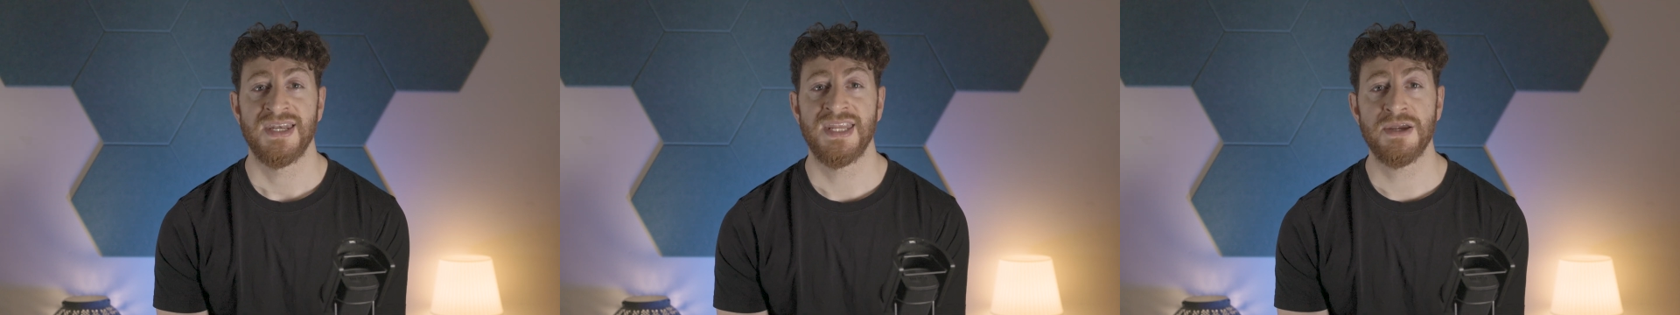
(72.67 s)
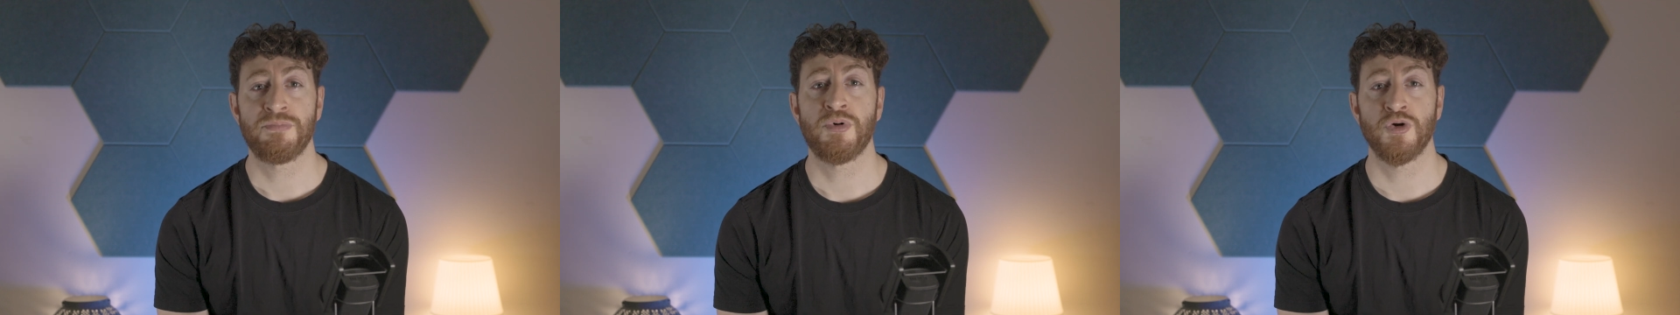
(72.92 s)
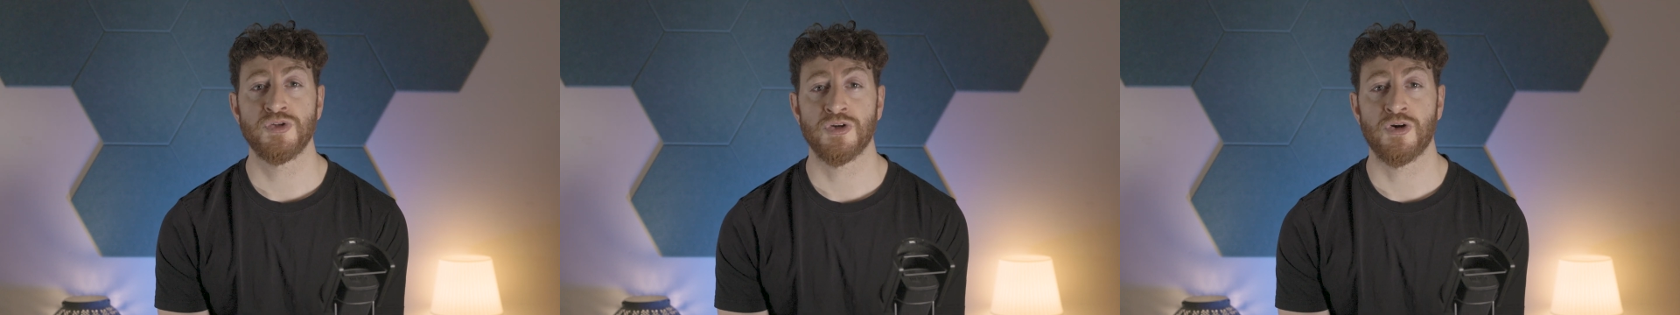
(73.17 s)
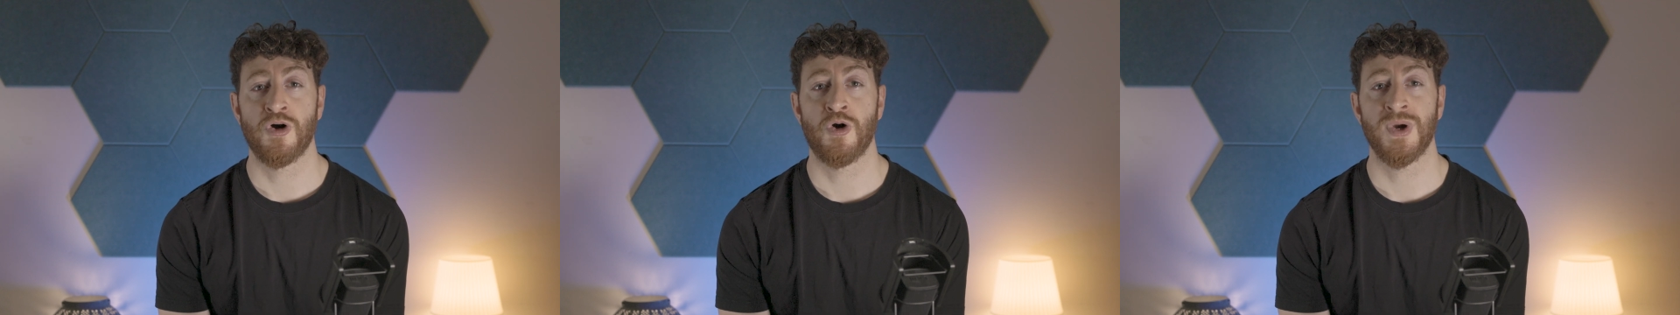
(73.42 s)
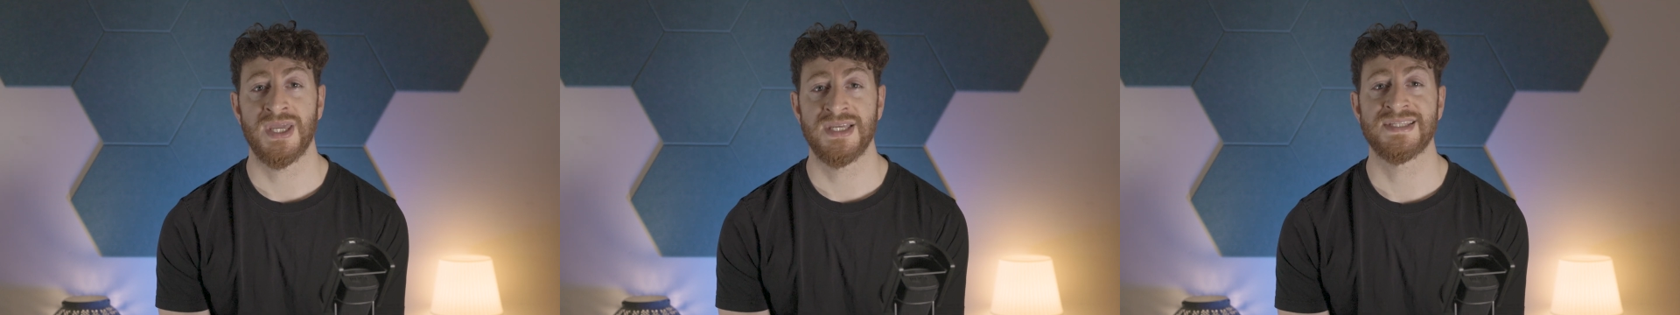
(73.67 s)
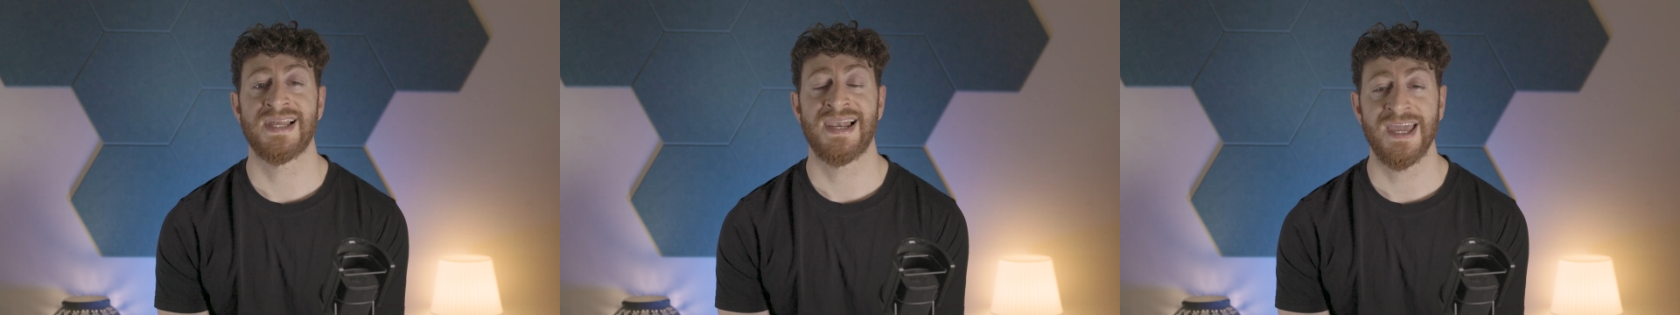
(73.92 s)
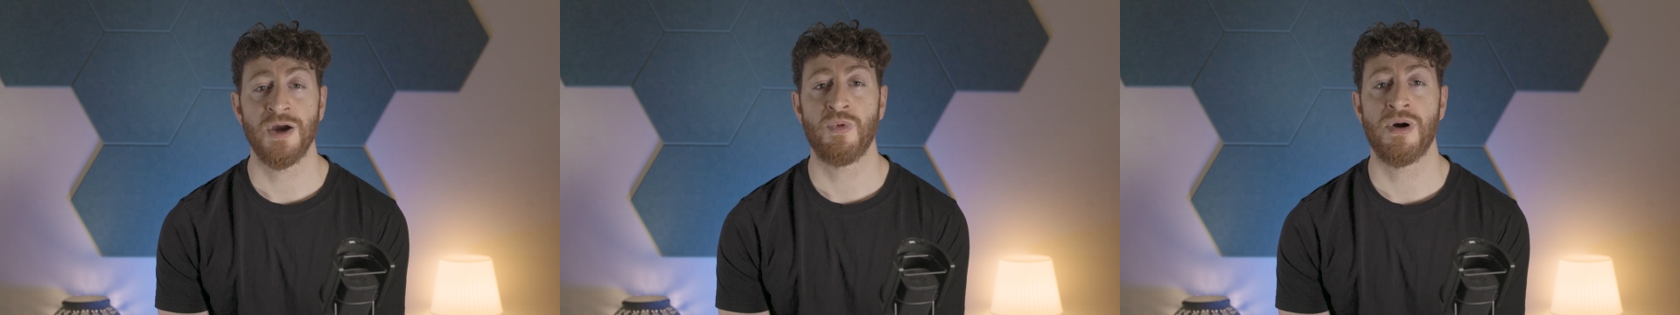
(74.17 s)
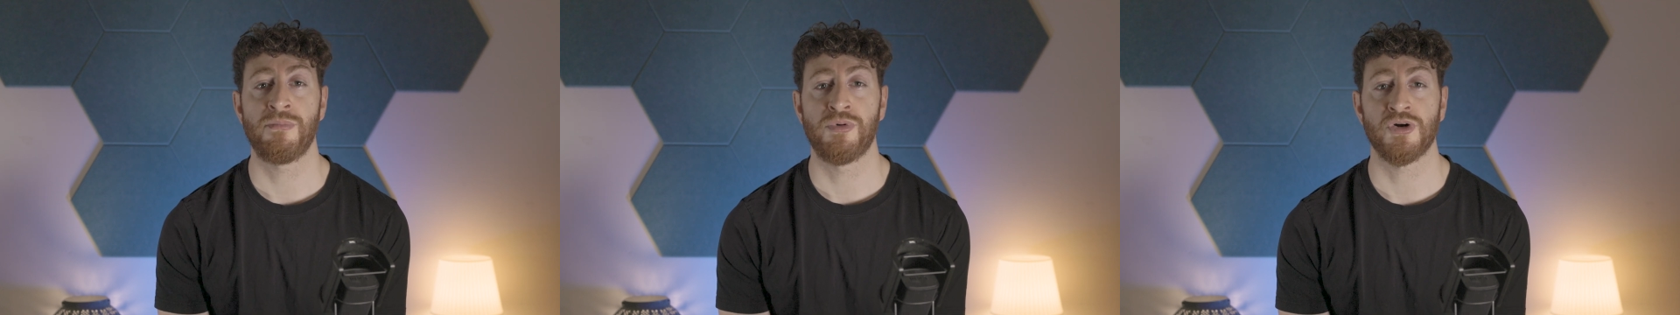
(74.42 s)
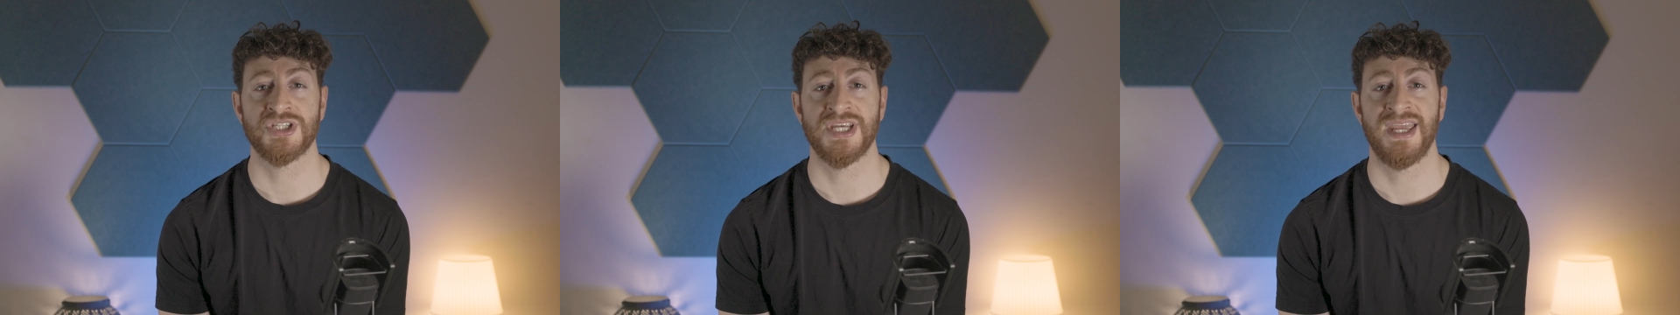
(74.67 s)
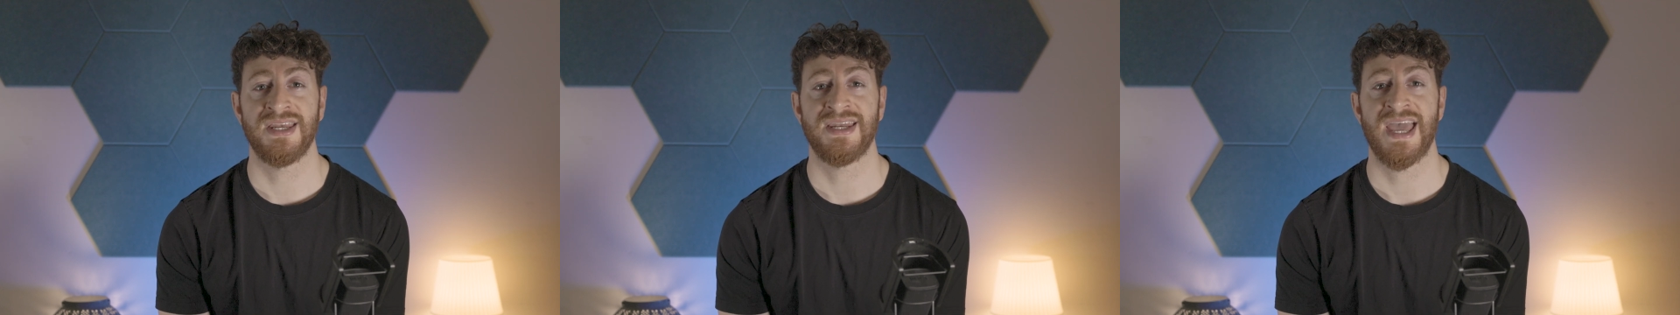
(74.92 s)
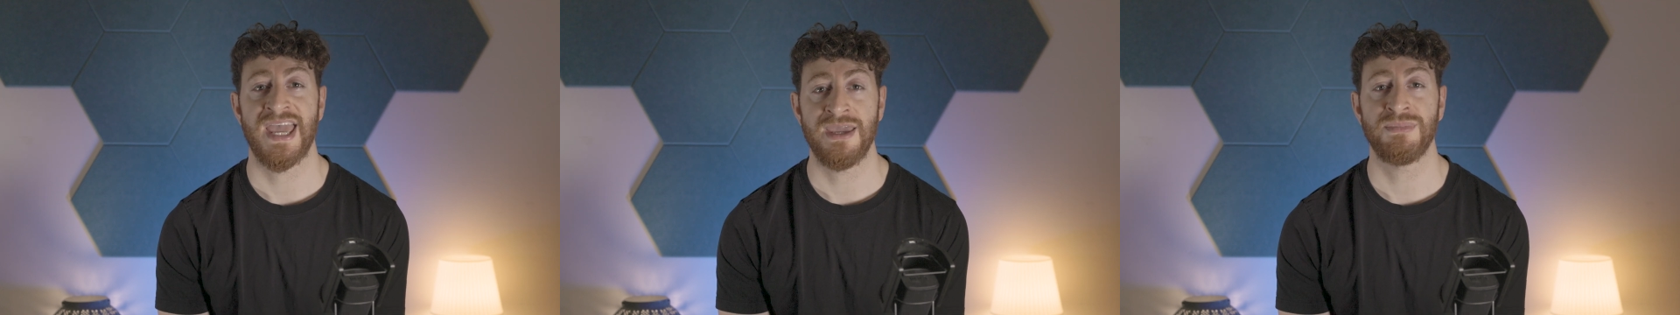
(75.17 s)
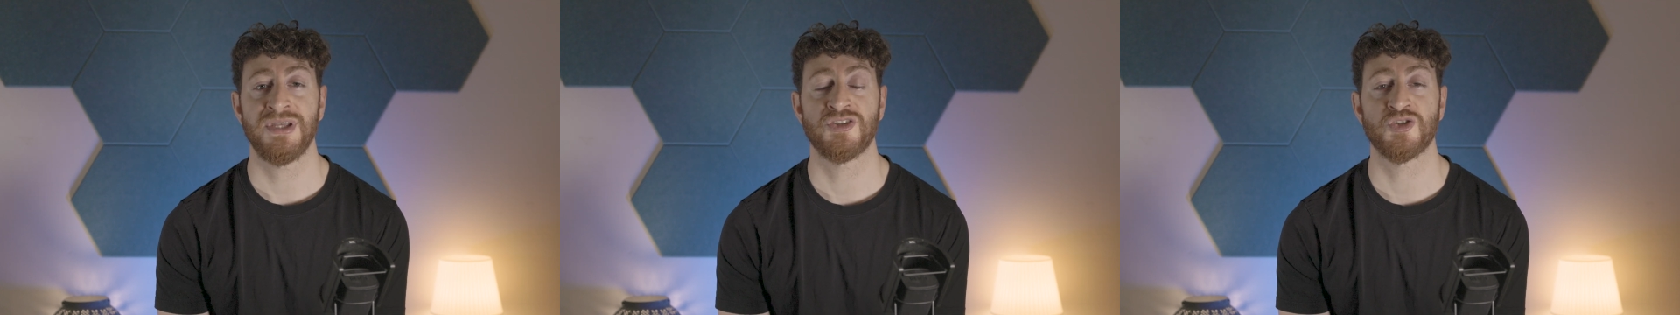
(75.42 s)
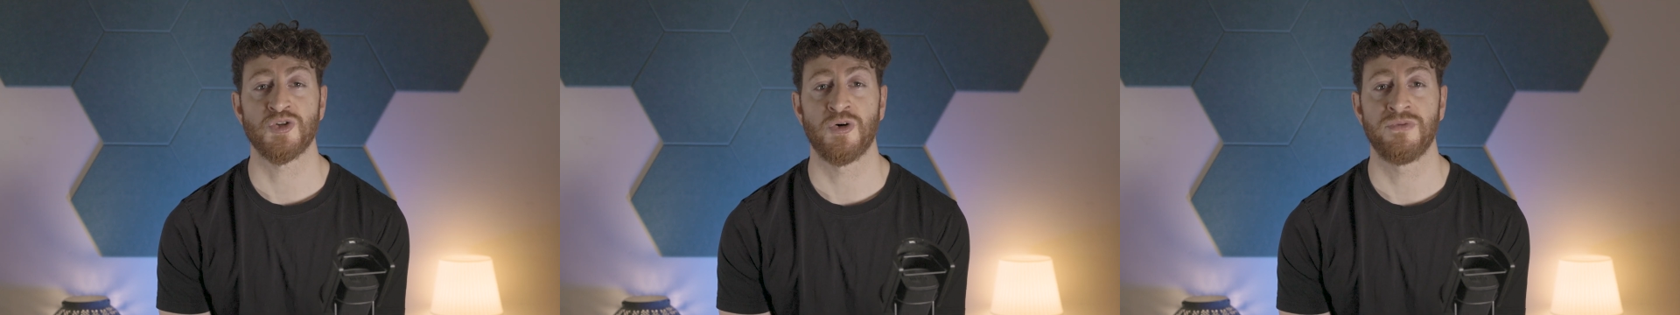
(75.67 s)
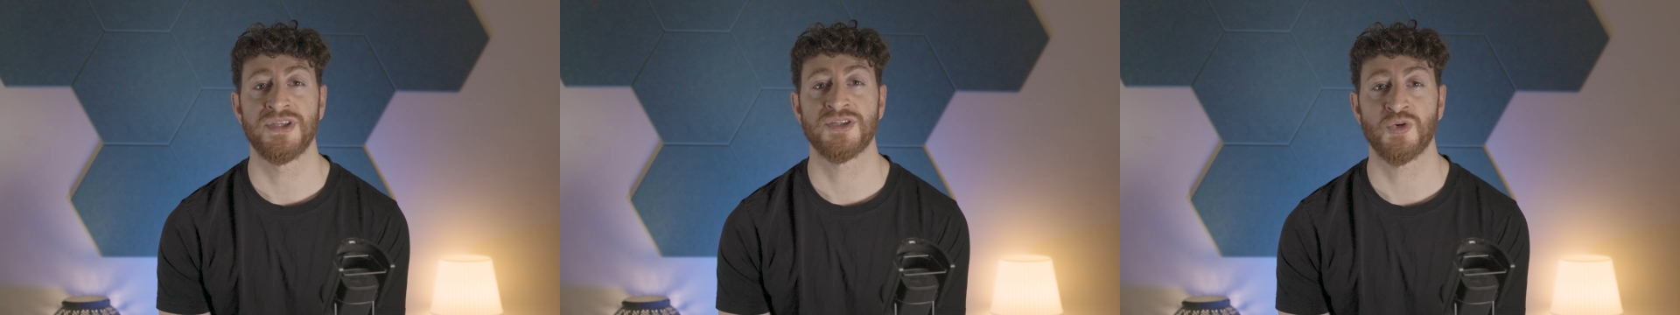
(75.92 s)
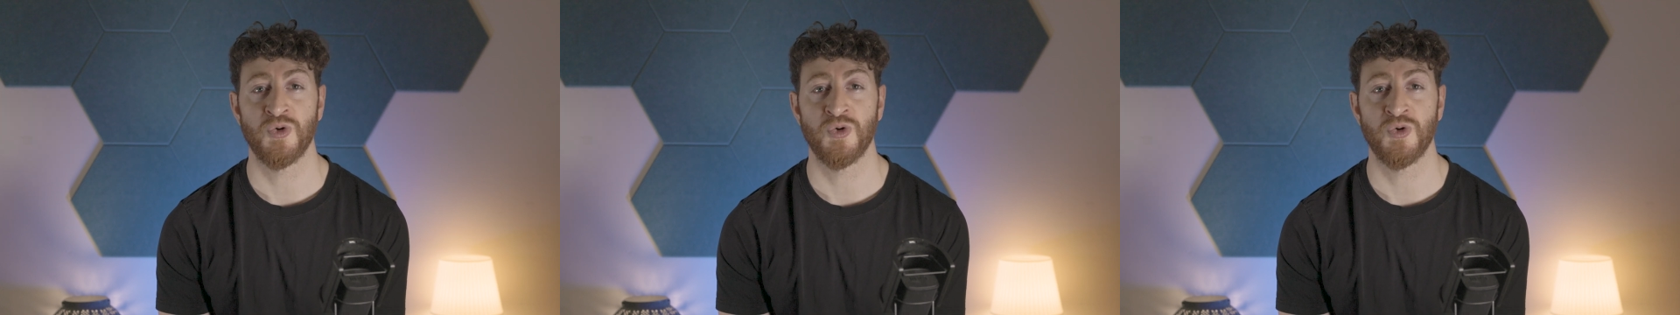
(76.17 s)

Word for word: Near Protocol is a layer 1 blockchain aiming to solve this